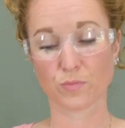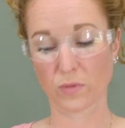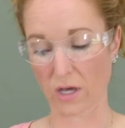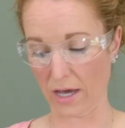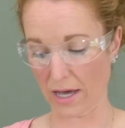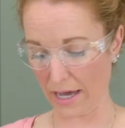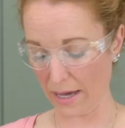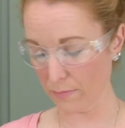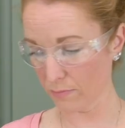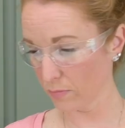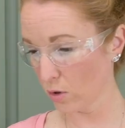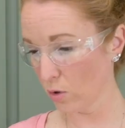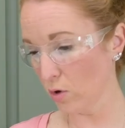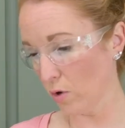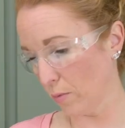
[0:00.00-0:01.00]
Okay.
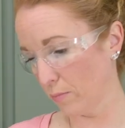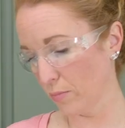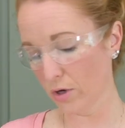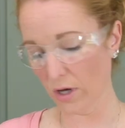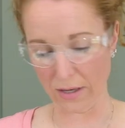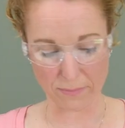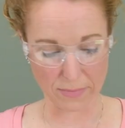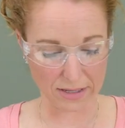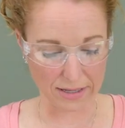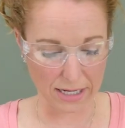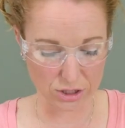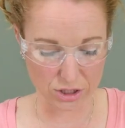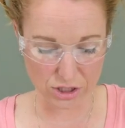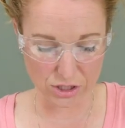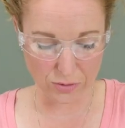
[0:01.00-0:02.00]
Ooh, good. My
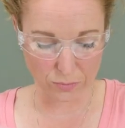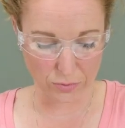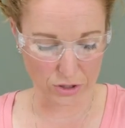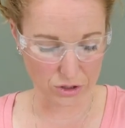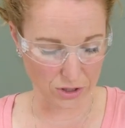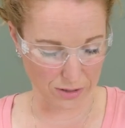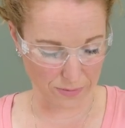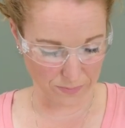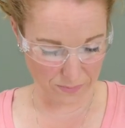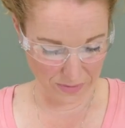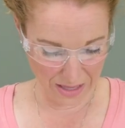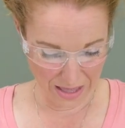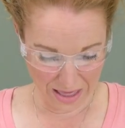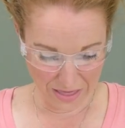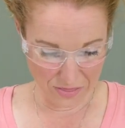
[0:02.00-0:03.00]
lashes don't brush on them.
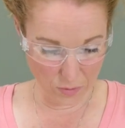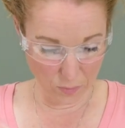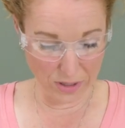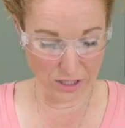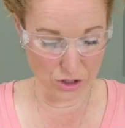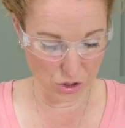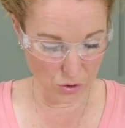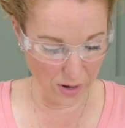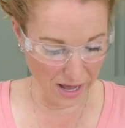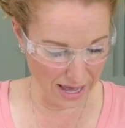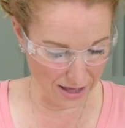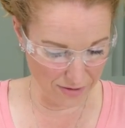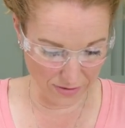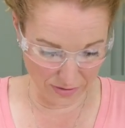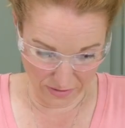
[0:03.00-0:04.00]
Then we do
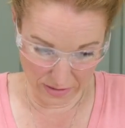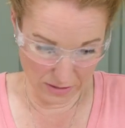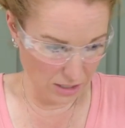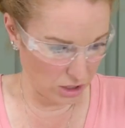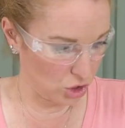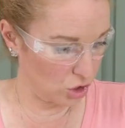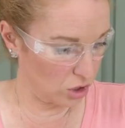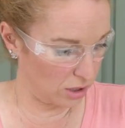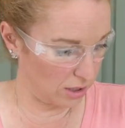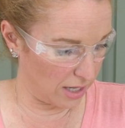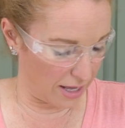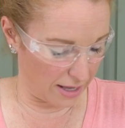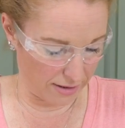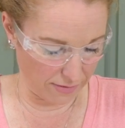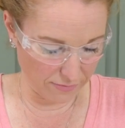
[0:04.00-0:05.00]
have, I think these are
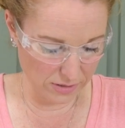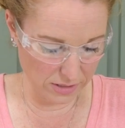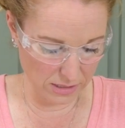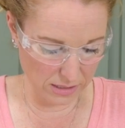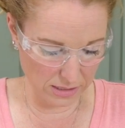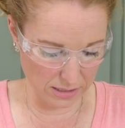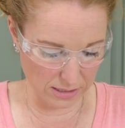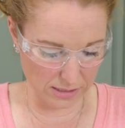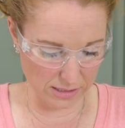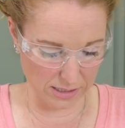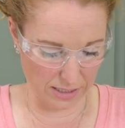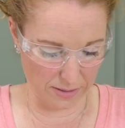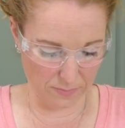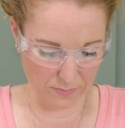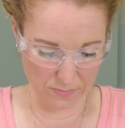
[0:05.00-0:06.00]
gloves. Let's
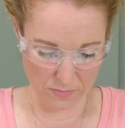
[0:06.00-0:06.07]
see.